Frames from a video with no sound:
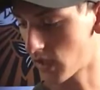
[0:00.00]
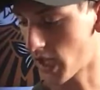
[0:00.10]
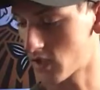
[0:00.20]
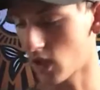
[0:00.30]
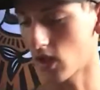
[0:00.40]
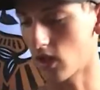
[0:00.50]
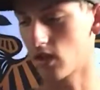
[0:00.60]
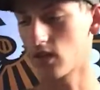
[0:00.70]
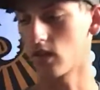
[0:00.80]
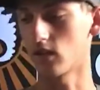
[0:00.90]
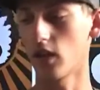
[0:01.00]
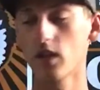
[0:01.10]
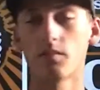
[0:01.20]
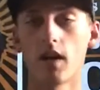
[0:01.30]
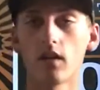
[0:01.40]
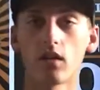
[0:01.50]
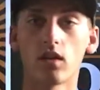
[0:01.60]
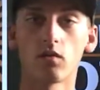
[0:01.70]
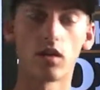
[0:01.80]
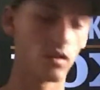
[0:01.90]
catching a largemouth
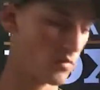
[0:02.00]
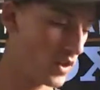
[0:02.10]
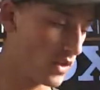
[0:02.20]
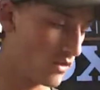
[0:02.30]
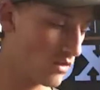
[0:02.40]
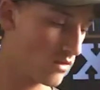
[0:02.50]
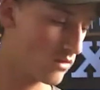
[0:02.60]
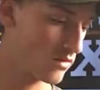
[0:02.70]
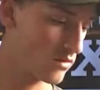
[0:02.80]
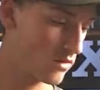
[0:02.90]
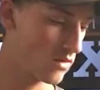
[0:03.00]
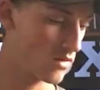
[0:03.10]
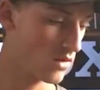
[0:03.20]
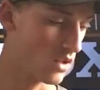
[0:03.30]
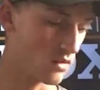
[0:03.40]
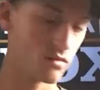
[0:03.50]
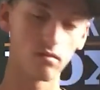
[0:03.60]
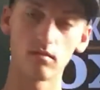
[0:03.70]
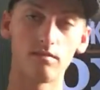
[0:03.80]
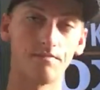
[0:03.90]
under one of the marinas. So,
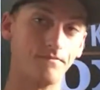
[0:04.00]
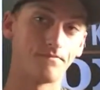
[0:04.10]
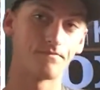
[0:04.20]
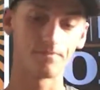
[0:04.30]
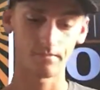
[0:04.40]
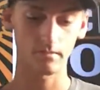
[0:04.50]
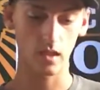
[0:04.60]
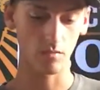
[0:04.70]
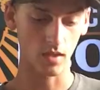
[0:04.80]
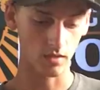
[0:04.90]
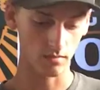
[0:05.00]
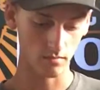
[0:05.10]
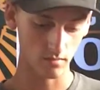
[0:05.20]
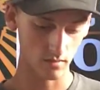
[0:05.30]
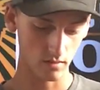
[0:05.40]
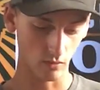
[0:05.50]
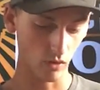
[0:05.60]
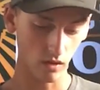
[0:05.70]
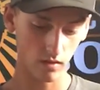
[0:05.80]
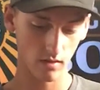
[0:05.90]
I mean, it
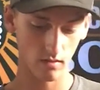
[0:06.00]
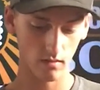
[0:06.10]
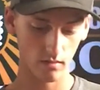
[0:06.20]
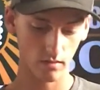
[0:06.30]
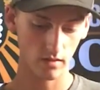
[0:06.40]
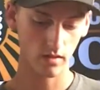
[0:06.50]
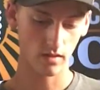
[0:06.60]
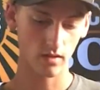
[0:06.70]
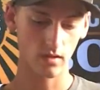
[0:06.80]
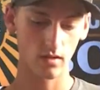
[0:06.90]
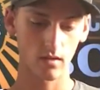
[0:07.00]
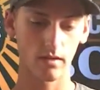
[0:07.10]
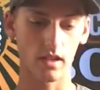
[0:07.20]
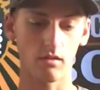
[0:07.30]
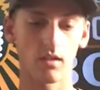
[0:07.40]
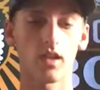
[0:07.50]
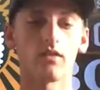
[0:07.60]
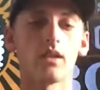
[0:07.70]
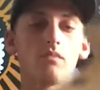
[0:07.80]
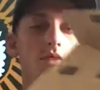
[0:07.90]
works. Next we have this